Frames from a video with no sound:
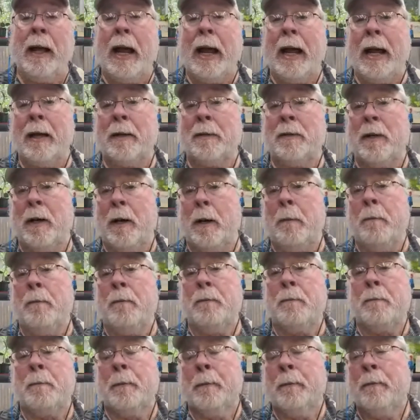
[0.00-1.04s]
has a
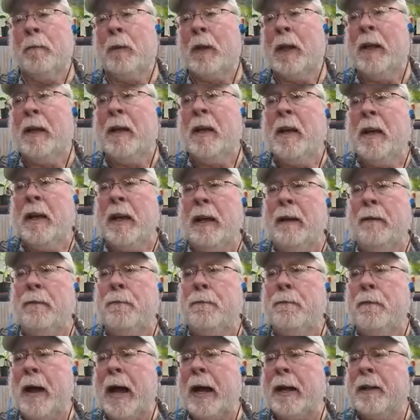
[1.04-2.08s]

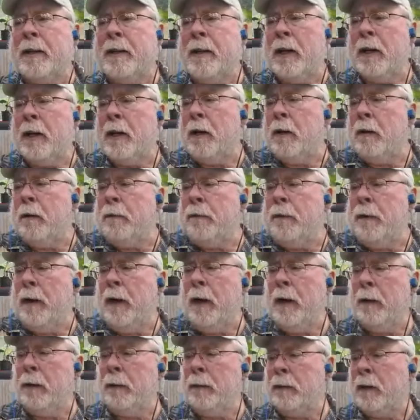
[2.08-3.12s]
effective
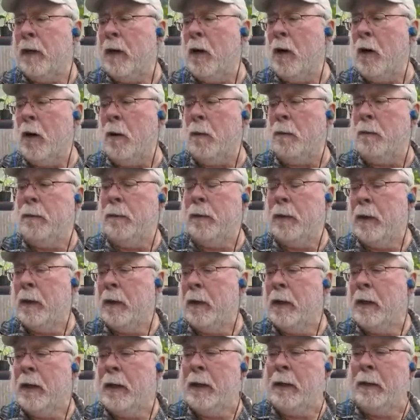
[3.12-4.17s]
uh,
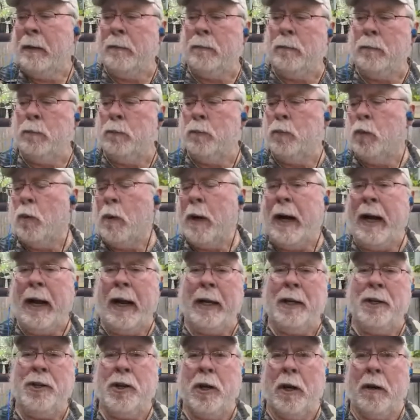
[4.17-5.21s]

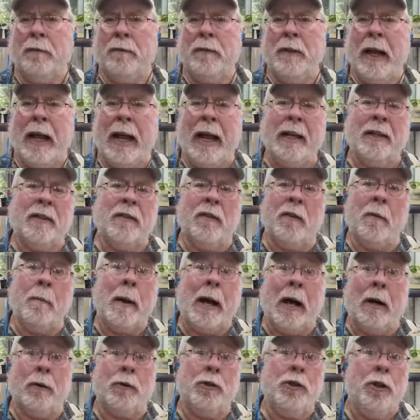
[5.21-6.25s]
range of days of
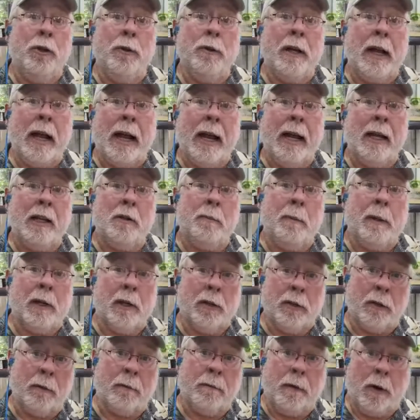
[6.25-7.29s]
about two days
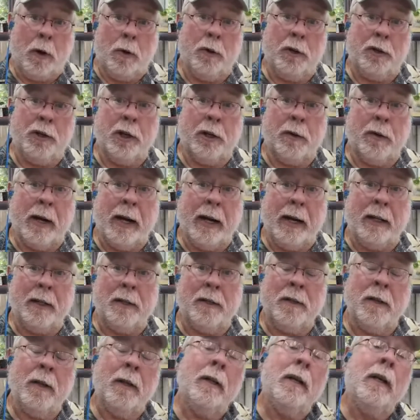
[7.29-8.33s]
because it
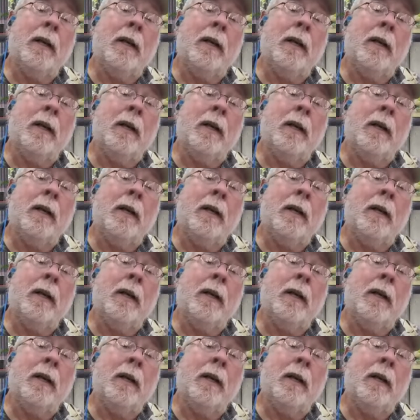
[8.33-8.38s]
photodegrades.